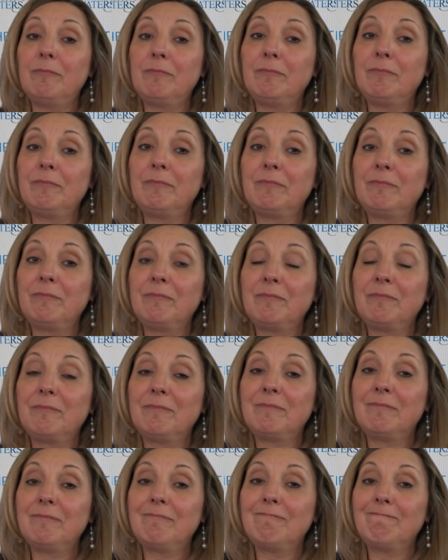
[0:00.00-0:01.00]

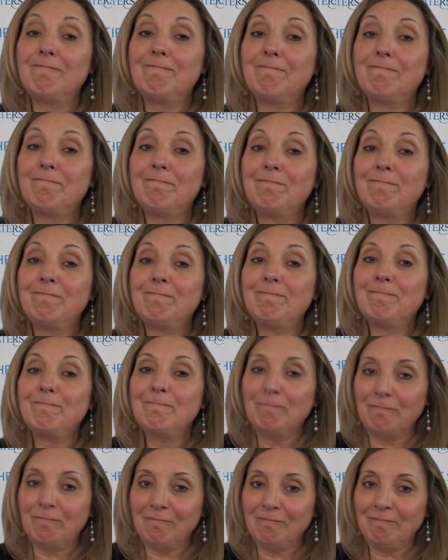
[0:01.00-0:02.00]

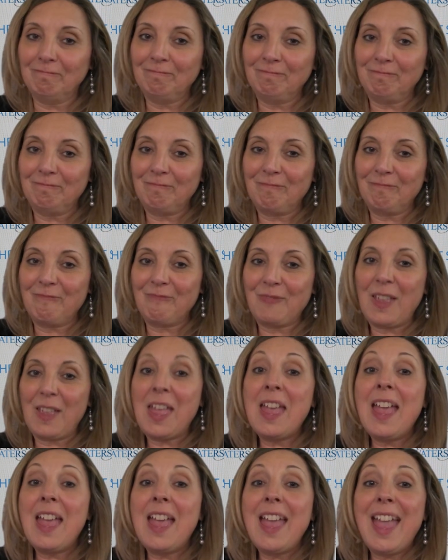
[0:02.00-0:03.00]

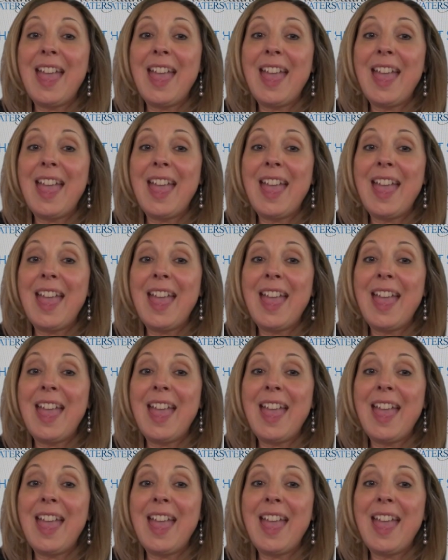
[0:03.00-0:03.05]
(silence)